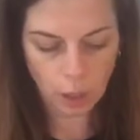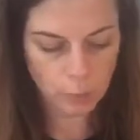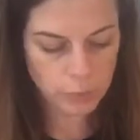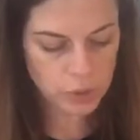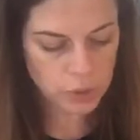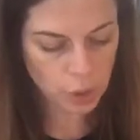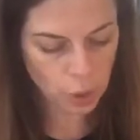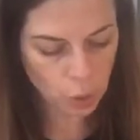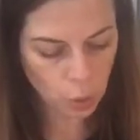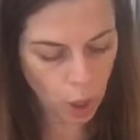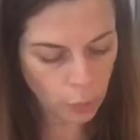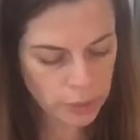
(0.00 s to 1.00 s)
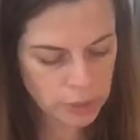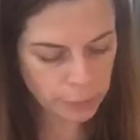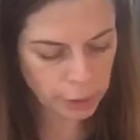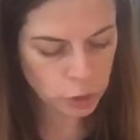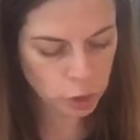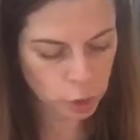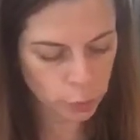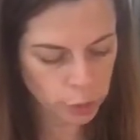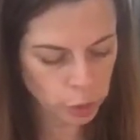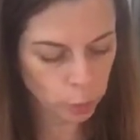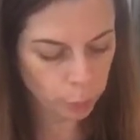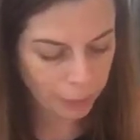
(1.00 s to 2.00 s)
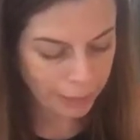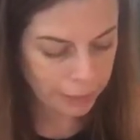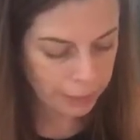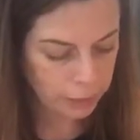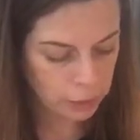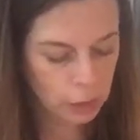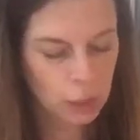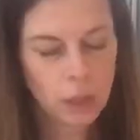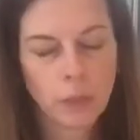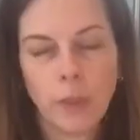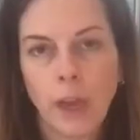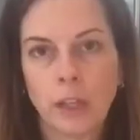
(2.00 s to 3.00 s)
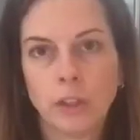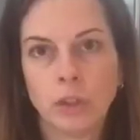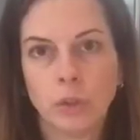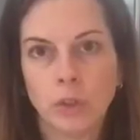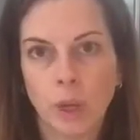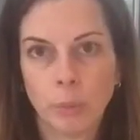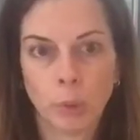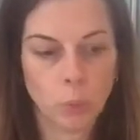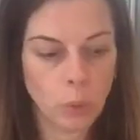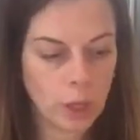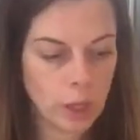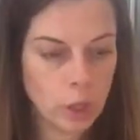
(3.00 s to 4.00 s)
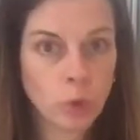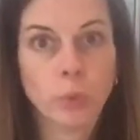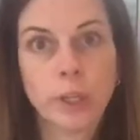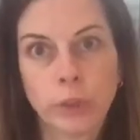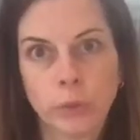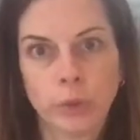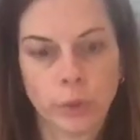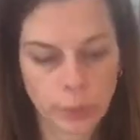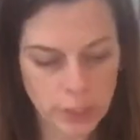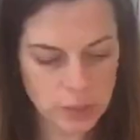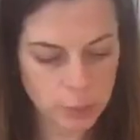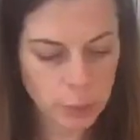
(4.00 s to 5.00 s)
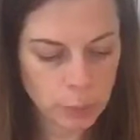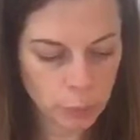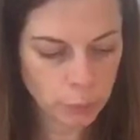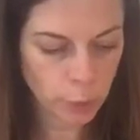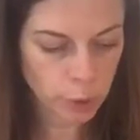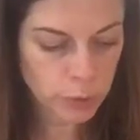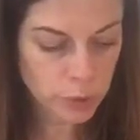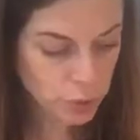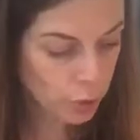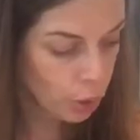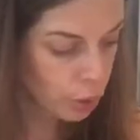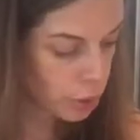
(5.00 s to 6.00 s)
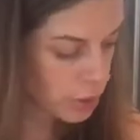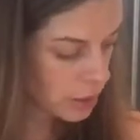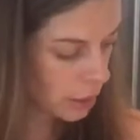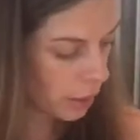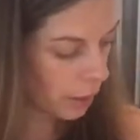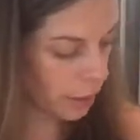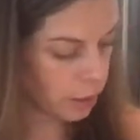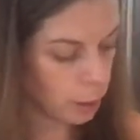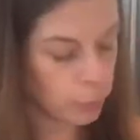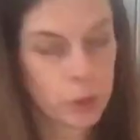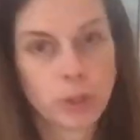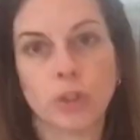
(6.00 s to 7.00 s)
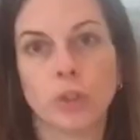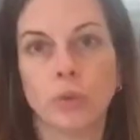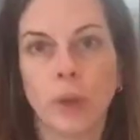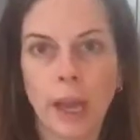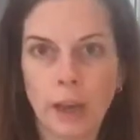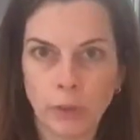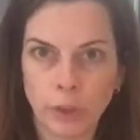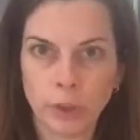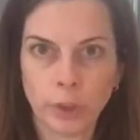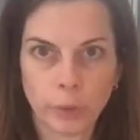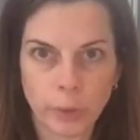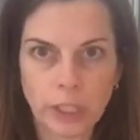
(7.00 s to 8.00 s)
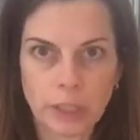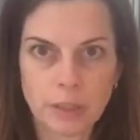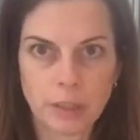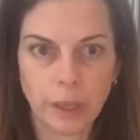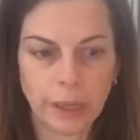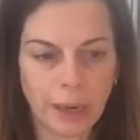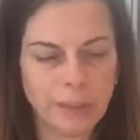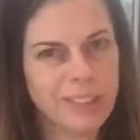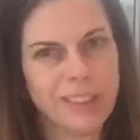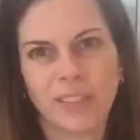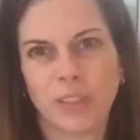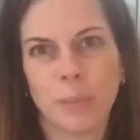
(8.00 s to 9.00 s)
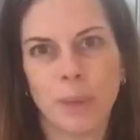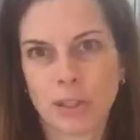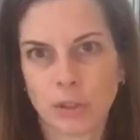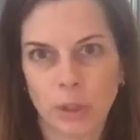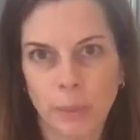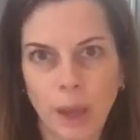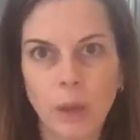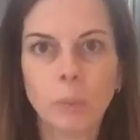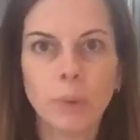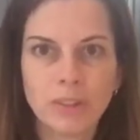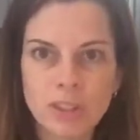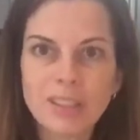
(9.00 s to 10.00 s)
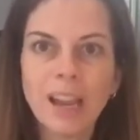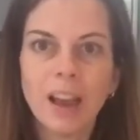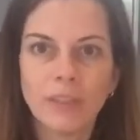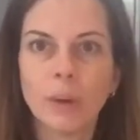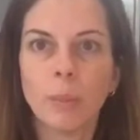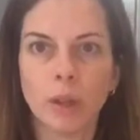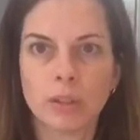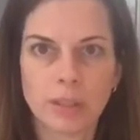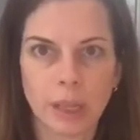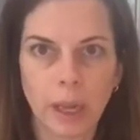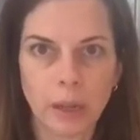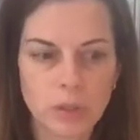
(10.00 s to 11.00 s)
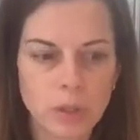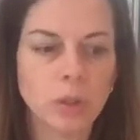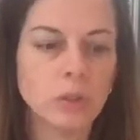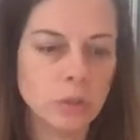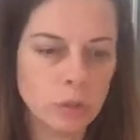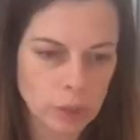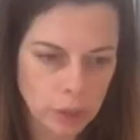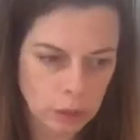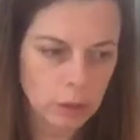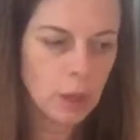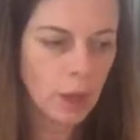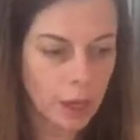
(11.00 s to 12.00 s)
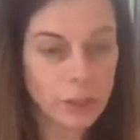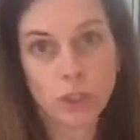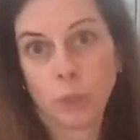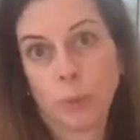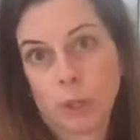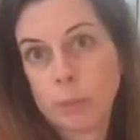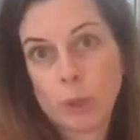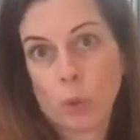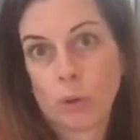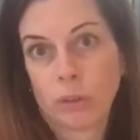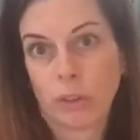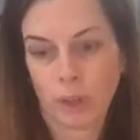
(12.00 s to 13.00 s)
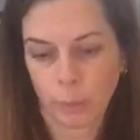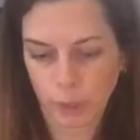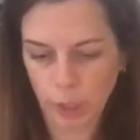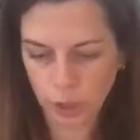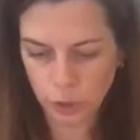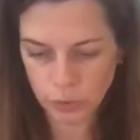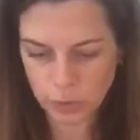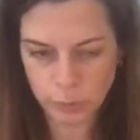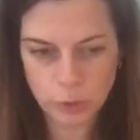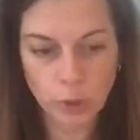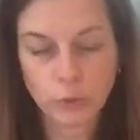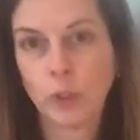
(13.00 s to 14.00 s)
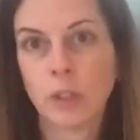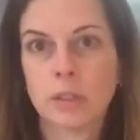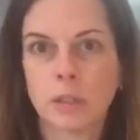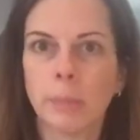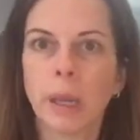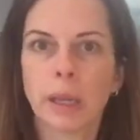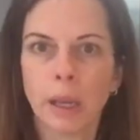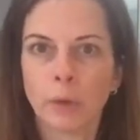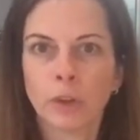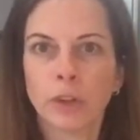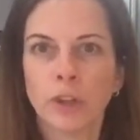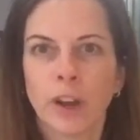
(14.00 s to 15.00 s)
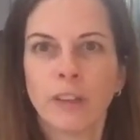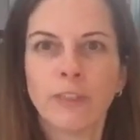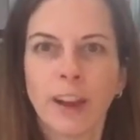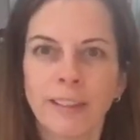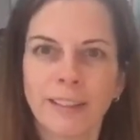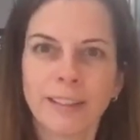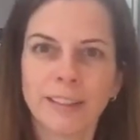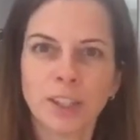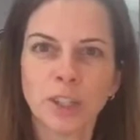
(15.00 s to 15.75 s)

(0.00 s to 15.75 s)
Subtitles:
So always make sure when you bake that you, number one, read through the recipe before you start, and number two, have all your ingredients laid out. You don't have to measure them out, but just have them all set out so you can, I usually put them in order that I'm going to use them. So if you could see my counter here, I've got like a